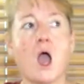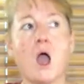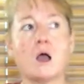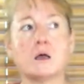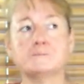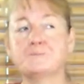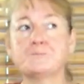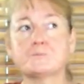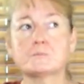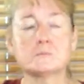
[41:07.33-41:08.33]
Um,
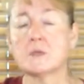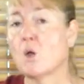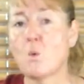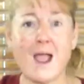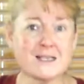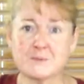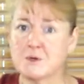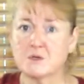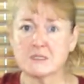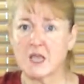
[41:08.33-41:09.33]
rice
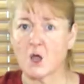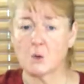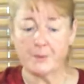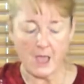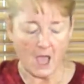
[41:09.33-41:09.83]
milk soap.